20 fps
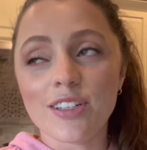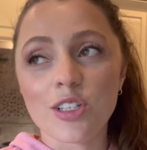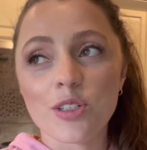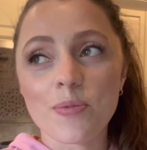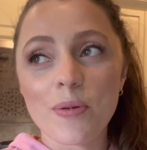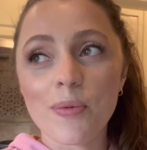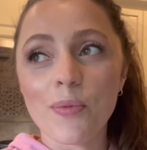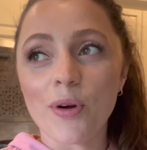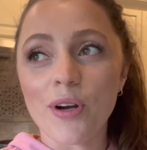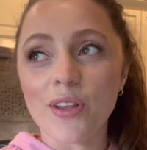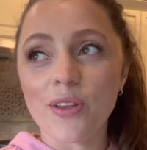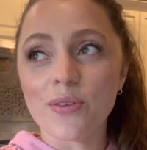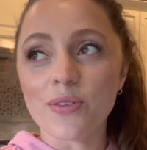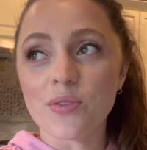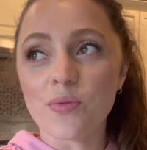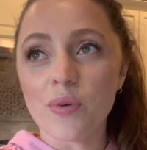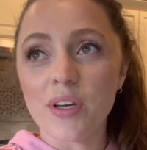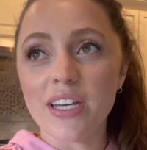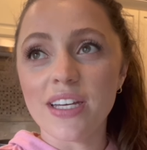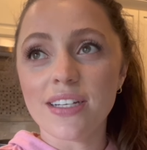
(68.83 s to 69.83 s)
just been one of
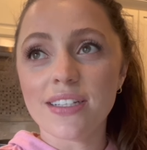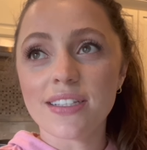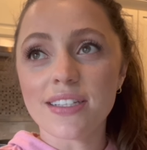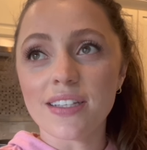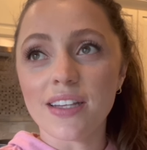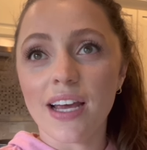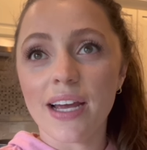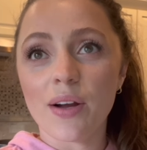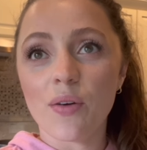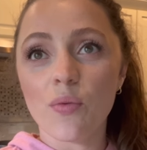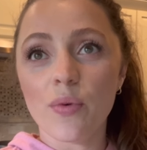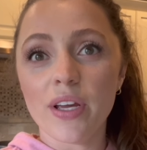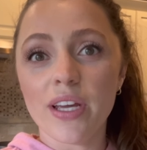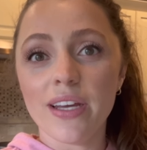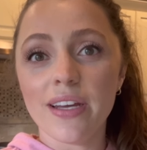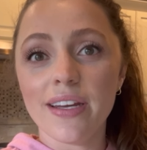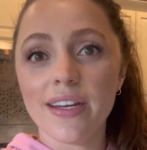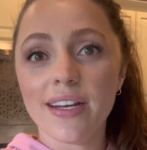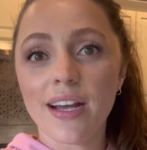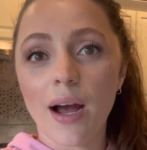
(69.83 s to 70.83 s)
those weeks. Like,
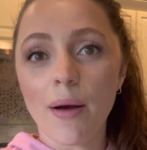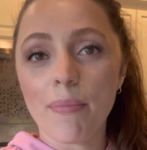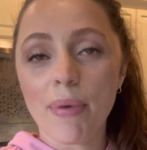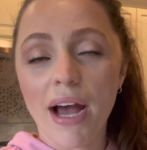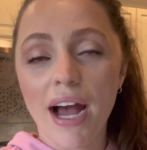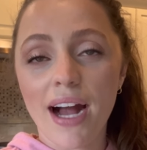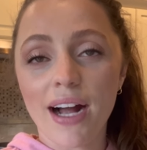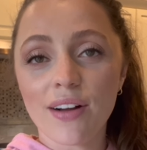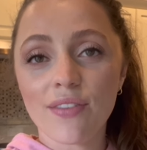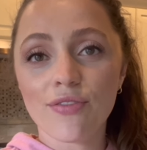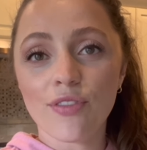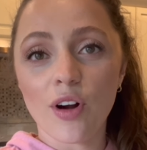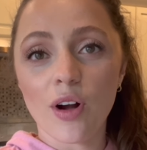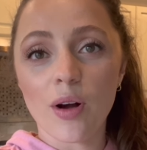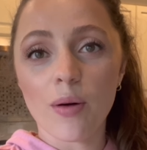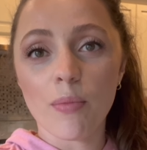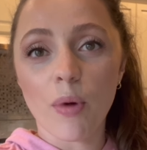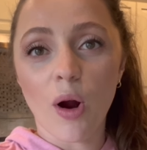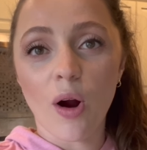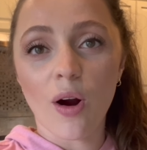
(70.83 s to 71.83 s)
we got back
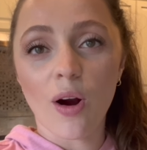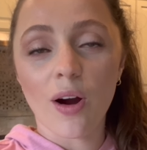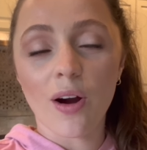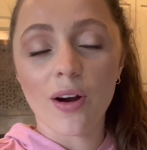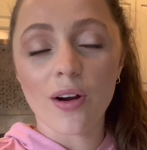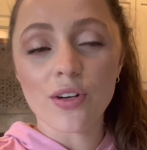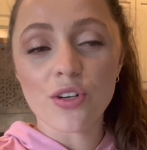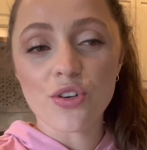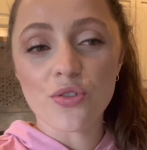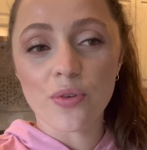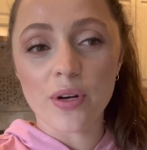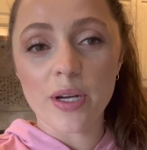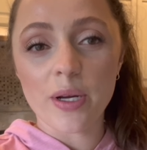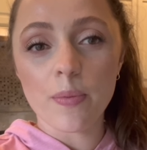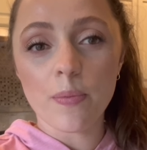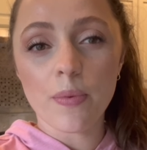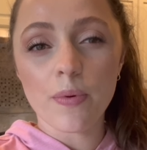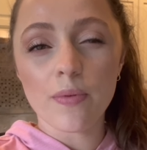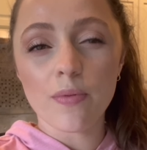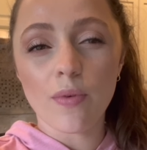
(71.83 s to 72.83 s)
from our
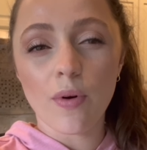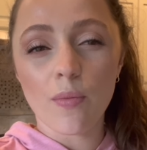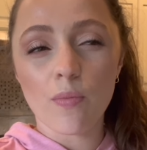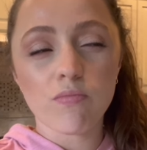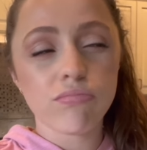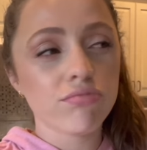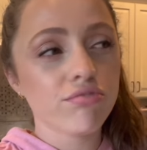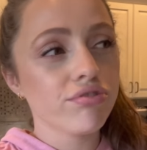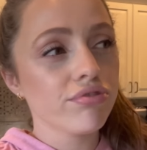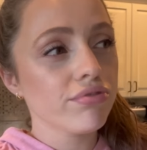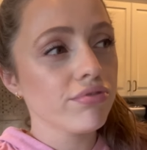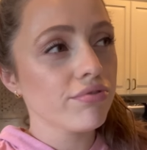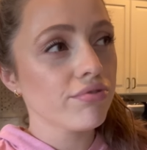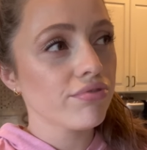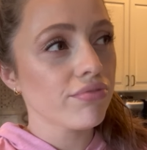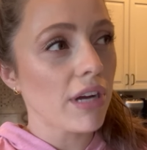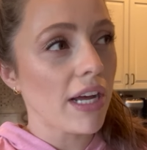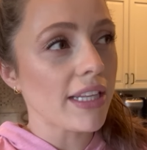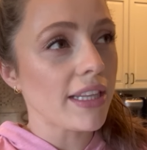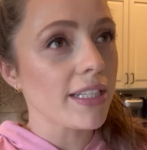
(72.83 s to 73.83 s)
trip
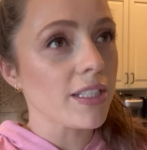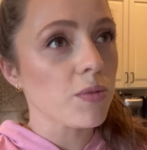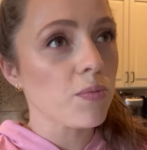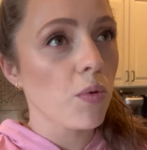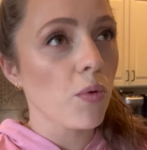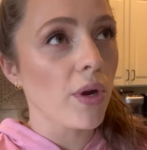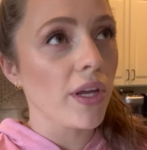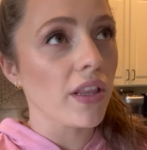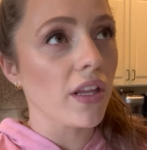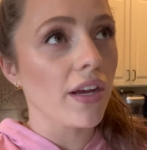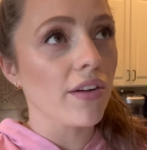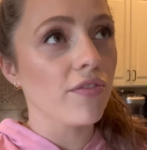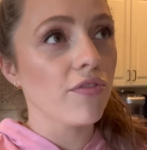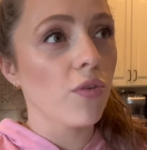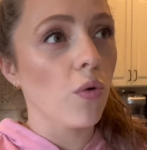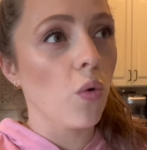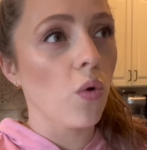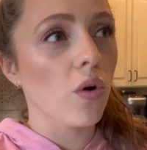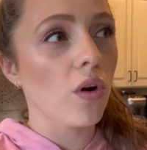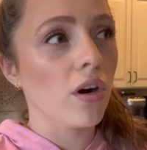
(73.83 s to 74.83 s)
at this point, like
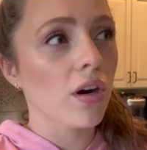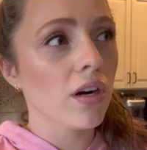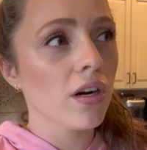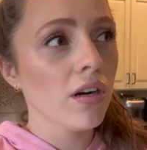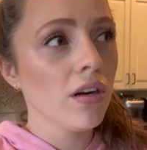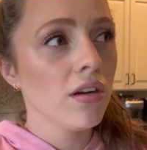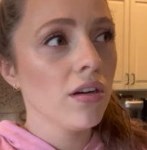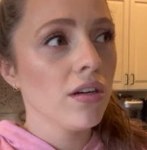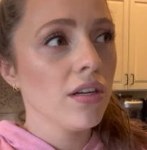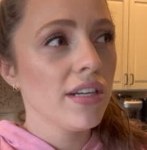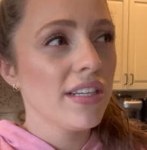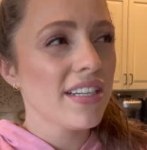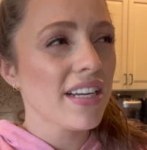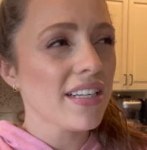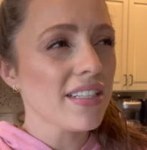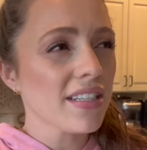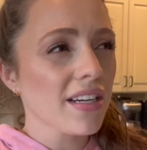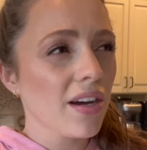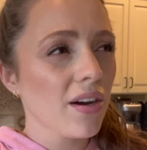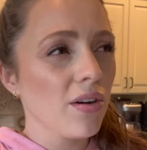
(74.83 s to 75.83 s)
4
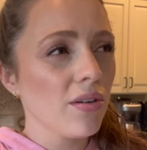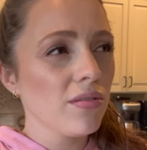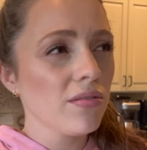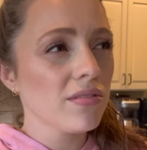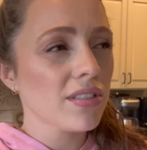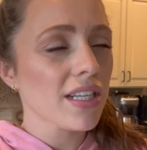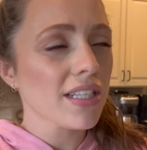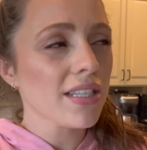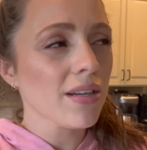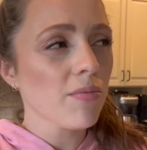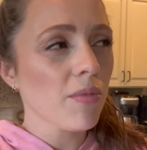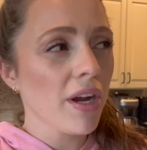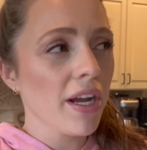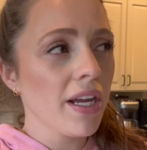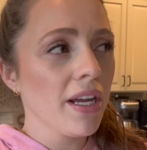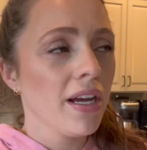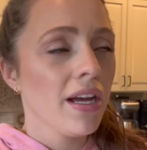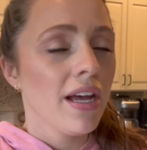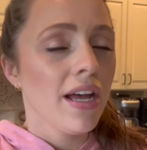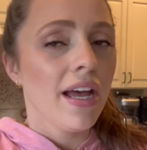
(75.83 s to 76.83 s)
days ago, does that sound right?